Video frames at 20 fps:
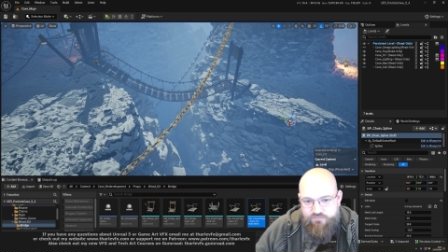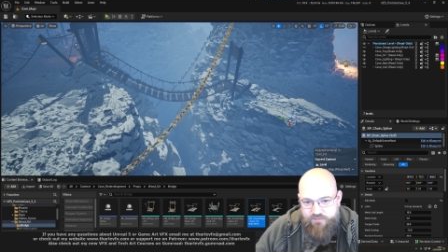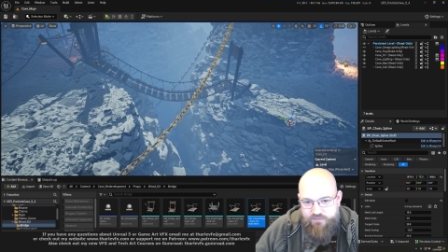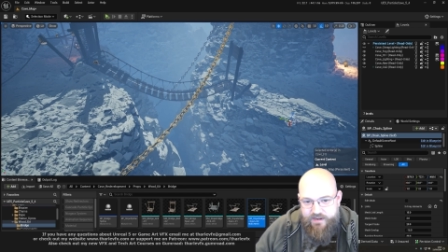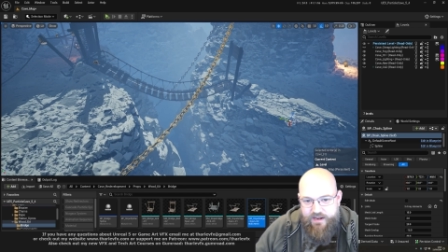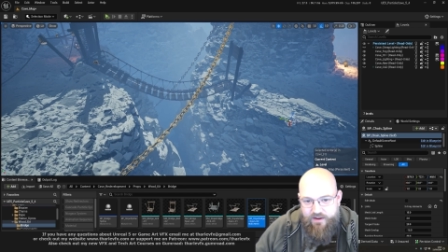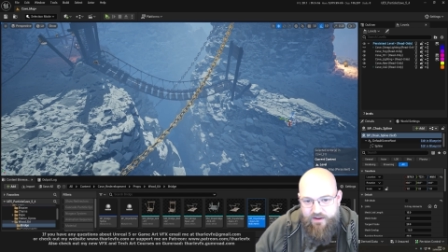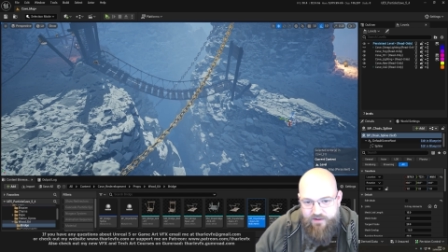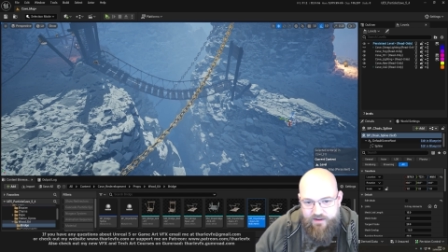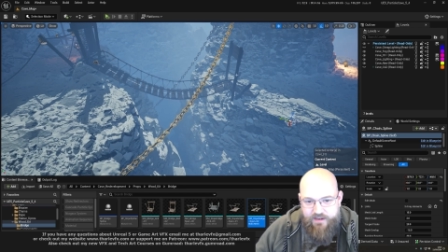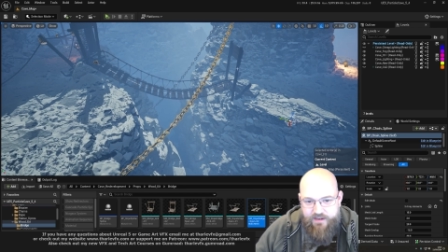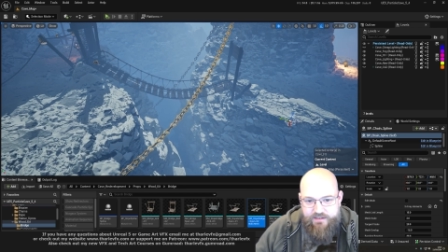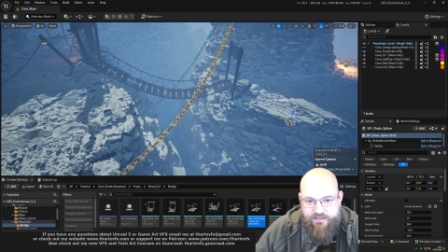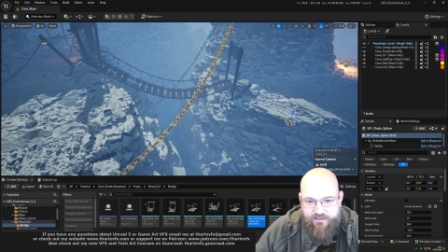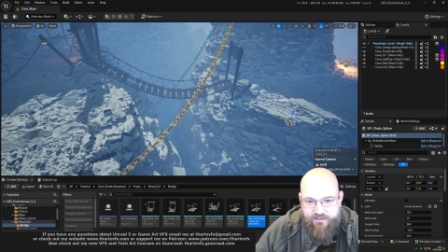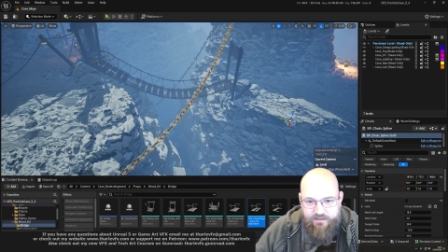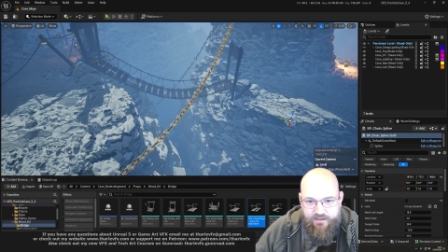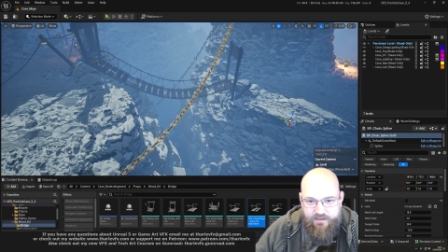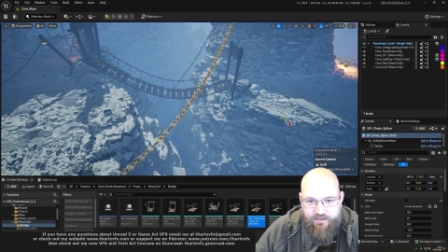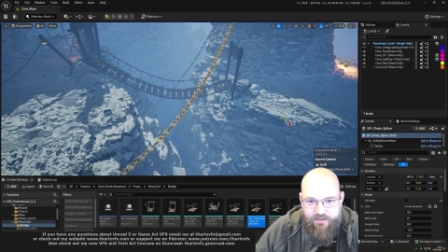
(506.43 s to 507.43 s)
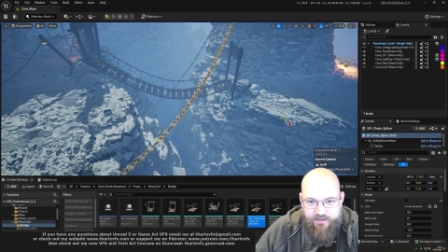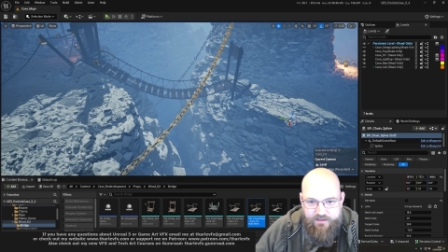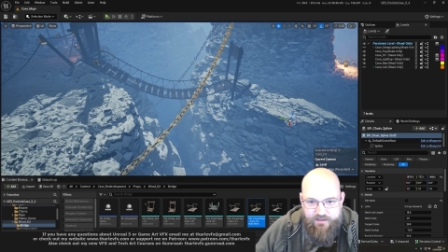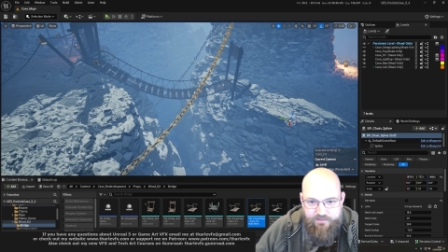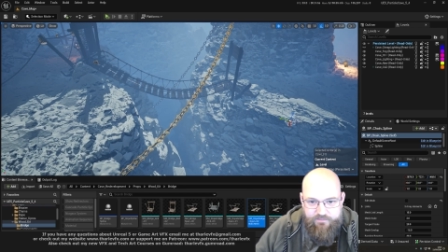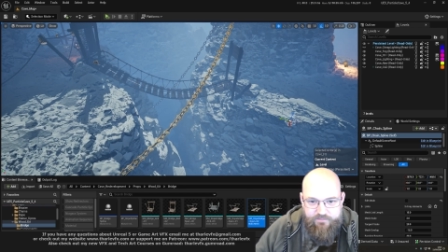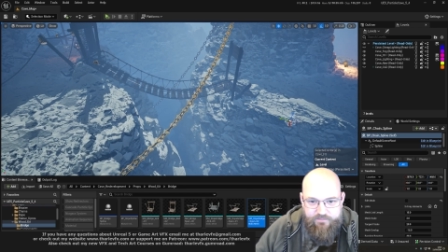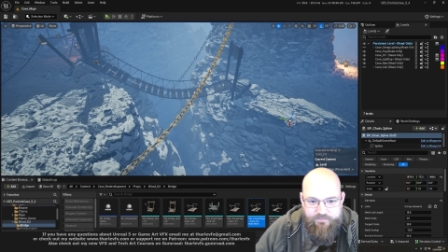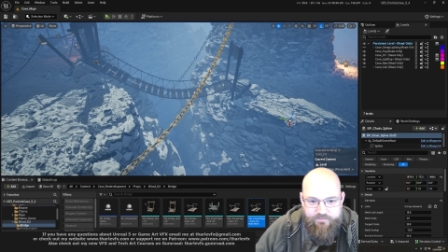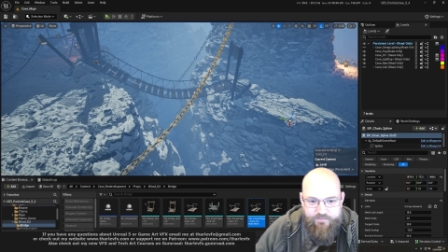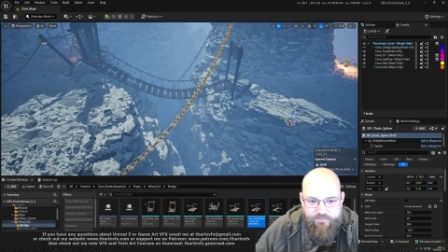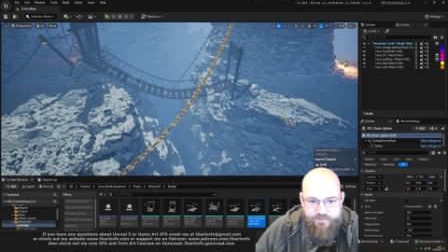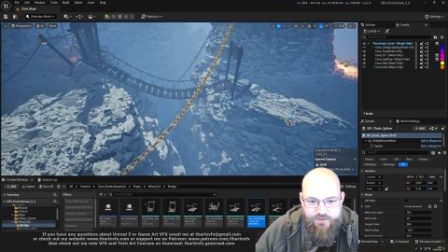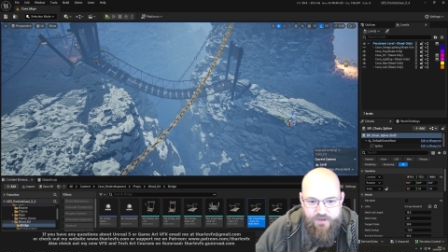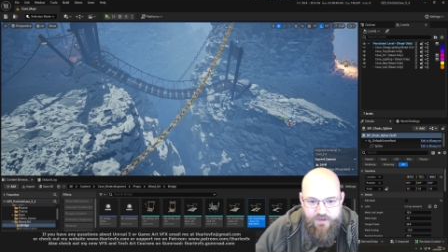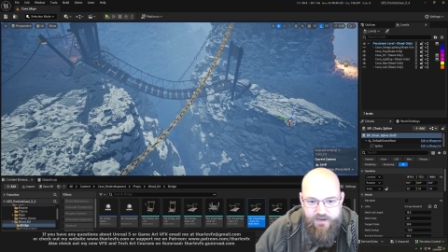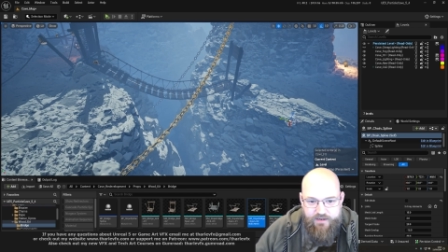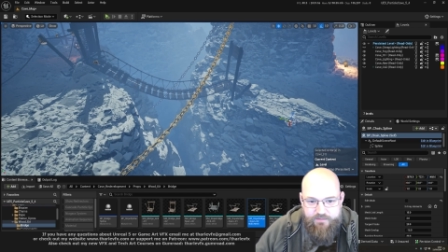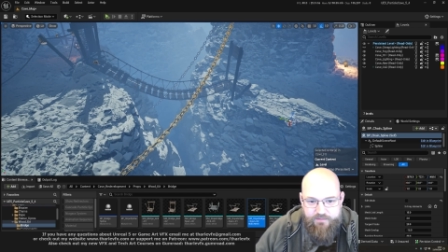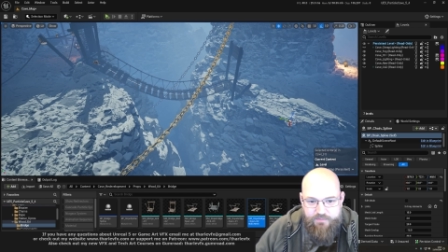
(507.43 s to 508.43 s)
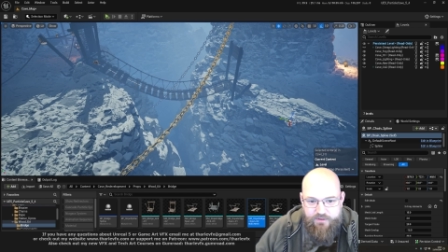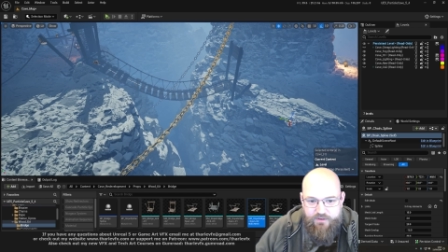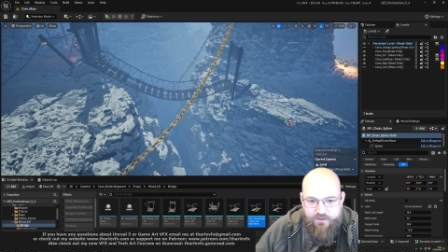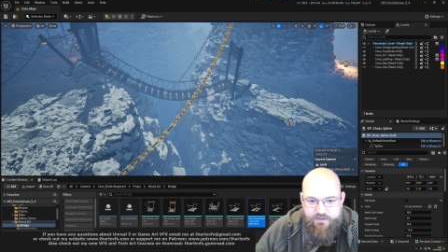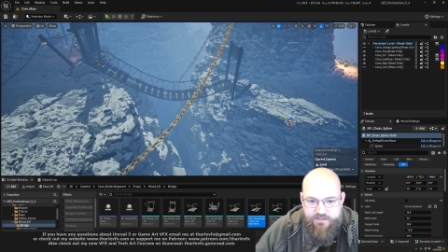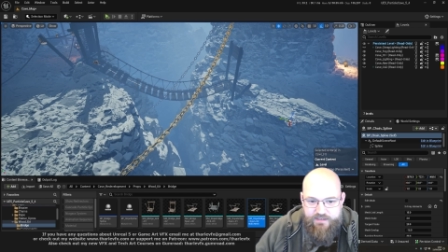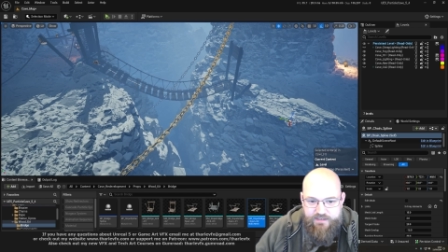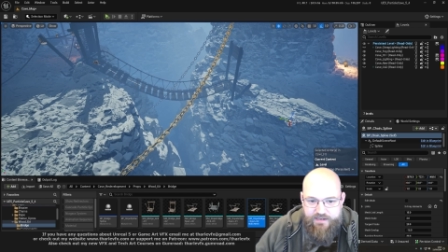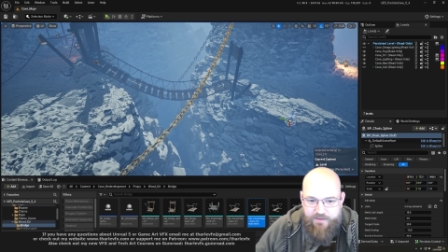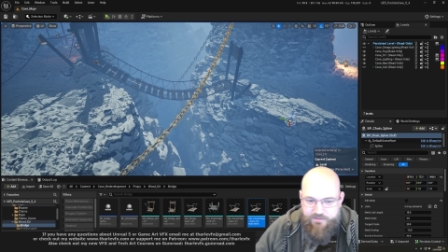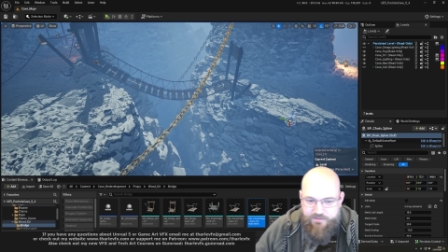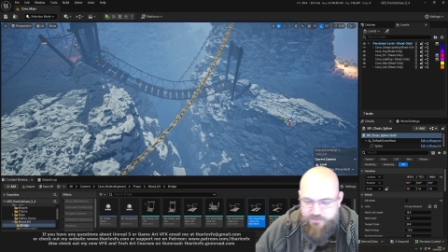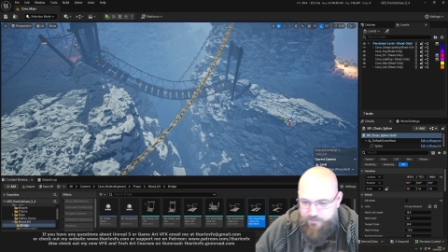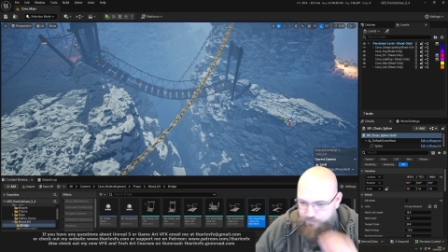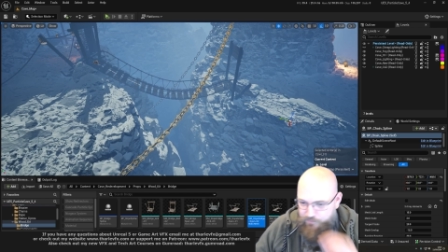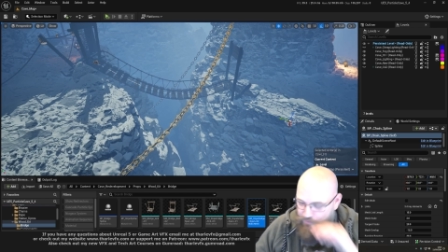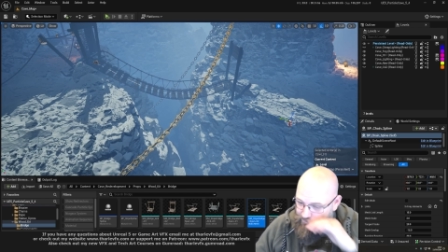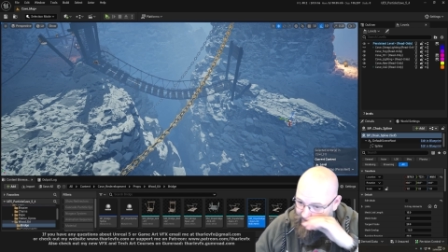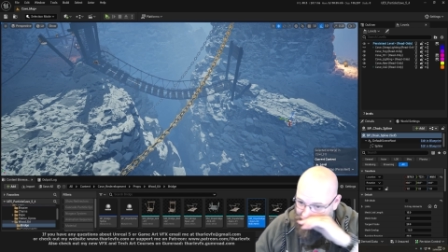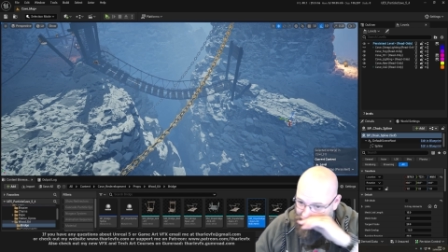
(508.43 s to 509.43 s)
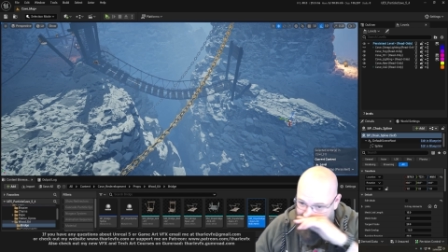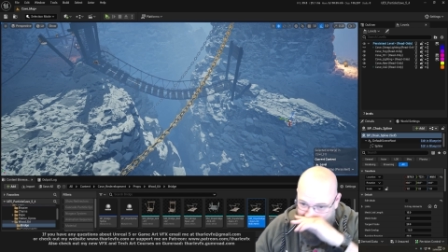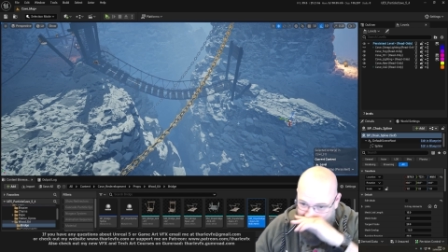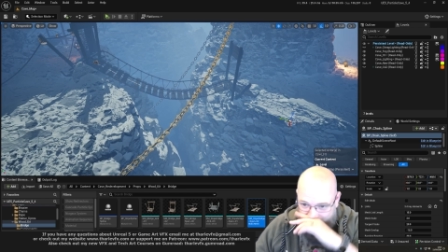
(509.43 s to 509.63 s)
recalculating the chain, but you can see now it's not moving,